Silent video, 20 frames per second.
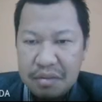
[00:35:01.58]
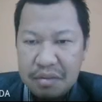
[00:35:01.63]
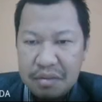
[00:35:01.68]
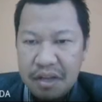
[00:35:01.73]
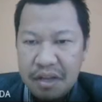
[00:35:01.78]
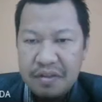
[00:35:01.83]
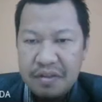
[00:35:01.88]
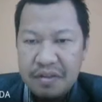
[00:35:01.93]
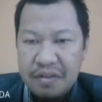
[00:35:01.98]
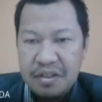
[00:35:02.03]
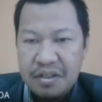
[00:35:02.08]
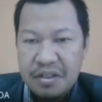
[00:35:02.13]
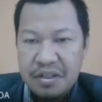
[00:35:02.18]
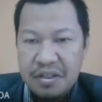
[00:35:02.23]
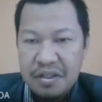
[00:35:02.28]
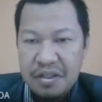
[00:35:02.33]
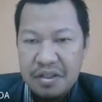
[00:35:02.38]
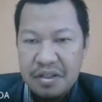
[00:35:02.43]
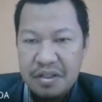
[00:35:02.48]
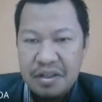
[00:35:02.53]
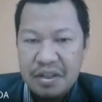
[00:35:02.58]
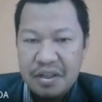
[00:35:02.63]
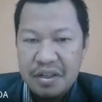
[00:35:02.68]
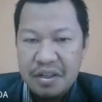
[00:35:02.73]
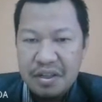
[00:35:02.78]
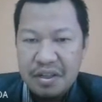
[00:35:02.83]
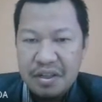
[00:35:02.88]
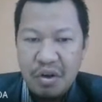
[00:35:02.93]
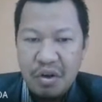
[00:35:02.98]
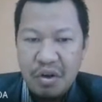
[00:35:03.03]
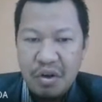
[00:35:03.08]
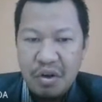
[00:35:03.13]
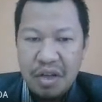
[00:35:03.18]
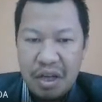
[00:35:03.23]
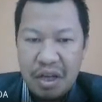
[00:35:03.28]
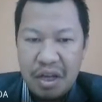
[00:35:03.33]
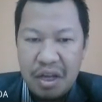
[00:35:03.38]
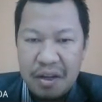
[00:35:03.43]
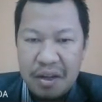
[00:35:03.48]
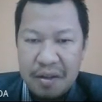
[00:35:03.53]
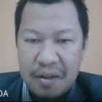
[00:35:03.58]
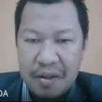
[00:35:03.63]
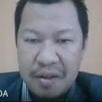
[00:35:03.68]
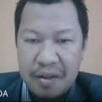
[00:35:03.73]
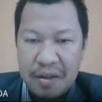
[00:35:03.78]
is very efficient. Okay,